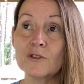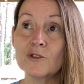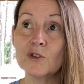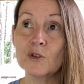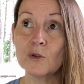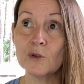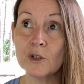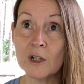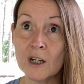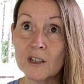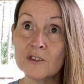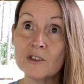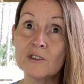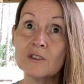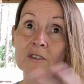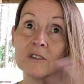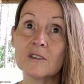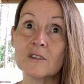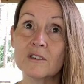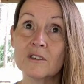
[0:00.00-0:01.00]
And so
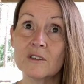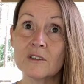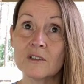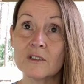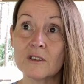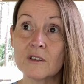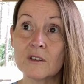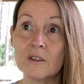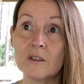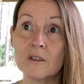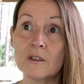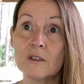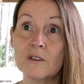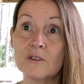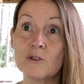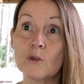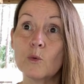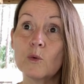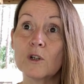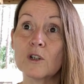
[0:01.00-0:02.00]
consciousness
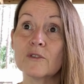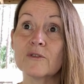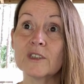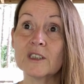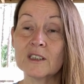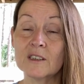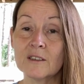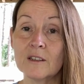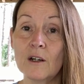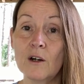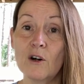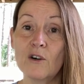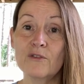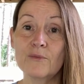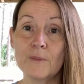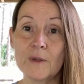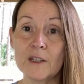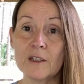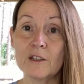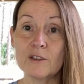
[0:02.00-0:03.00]
is aware of itself,
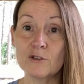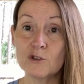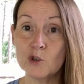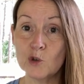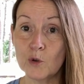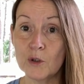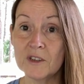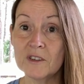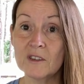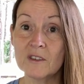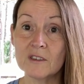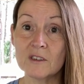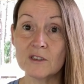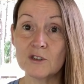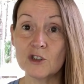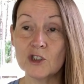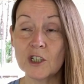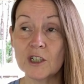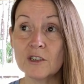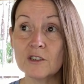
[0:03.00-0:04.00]
making choices
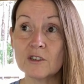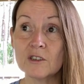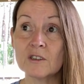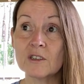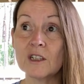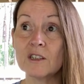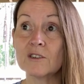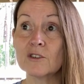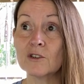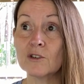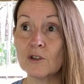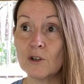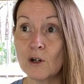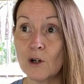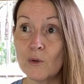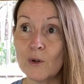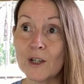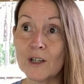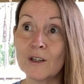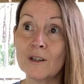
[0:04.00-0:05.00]
and changes as it's
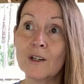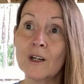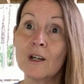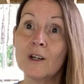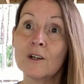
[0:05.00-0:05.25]
going